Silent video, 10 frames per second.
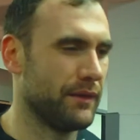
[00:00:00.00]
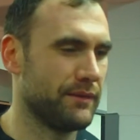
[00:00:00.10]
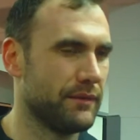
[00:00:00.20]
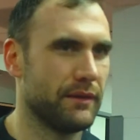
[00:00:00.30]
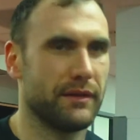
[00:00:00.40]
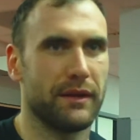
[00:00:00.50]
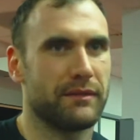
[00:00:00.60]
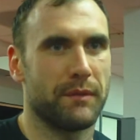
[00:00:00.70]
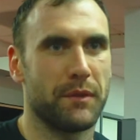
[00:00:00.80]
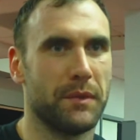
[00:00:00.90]
It's it's
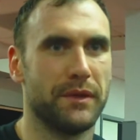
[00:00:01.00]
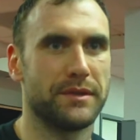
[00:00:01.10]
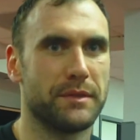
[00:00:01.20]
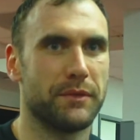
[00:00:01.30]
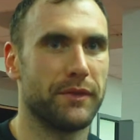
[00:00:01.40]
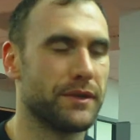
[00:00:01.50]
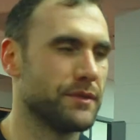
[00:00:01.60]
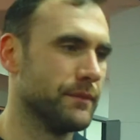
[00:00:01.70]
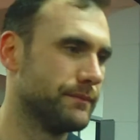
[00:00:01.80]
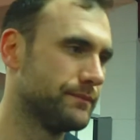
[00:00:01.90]
unacceptable and it's unprofessional.